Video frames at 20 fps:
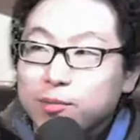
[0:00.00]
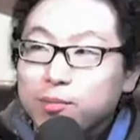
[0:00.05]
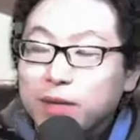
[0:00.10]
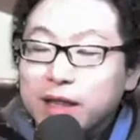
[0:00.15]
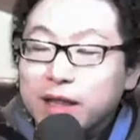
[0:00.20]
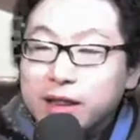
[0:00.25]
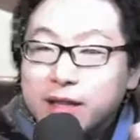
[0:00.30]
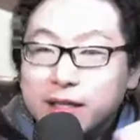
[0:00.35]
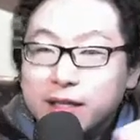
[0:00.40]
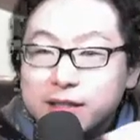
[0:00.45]

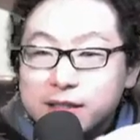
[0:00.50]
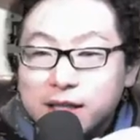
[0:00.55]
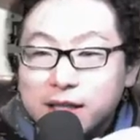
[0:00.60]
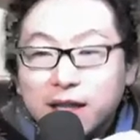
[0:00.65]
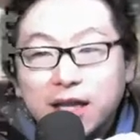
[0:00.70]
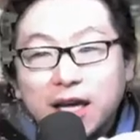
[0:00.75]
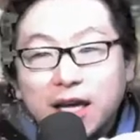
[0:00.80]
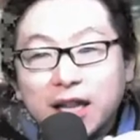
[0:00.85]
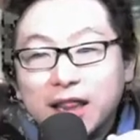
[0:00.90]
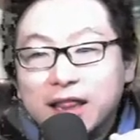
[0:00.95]
but that's
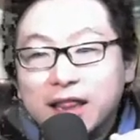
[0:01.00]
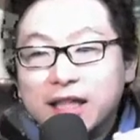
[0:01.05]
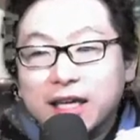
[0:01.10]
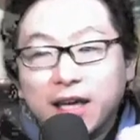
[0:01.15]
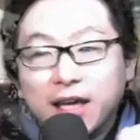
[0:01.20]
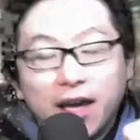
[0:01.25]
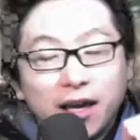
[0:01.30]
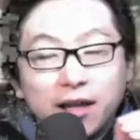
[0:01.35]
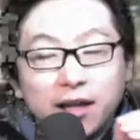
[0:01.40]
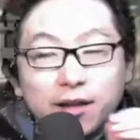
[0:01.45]
not the
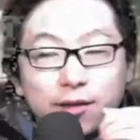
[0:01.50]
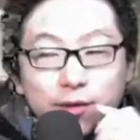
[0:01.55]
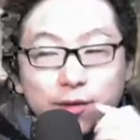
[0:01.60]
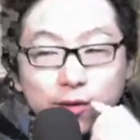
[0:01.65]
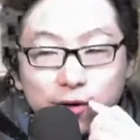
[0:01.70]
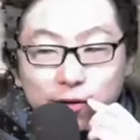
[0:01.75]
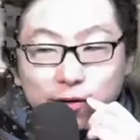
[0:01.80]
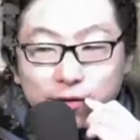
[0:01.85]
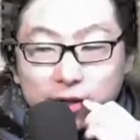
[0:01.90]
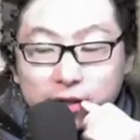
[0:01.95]
end
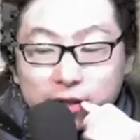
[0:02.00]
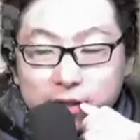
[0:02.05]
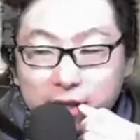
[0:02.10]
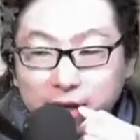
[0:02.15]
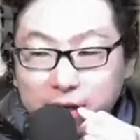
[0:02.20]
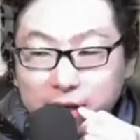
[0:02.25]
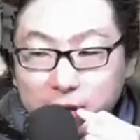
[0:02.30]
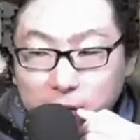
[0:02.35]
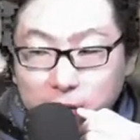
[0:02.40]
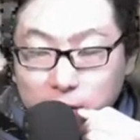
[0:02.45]
of the
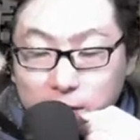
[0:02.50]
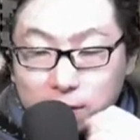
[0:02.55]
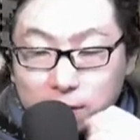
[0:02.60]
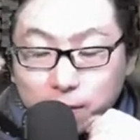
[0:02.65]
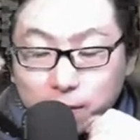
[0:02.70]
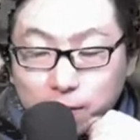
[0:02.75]
cycle.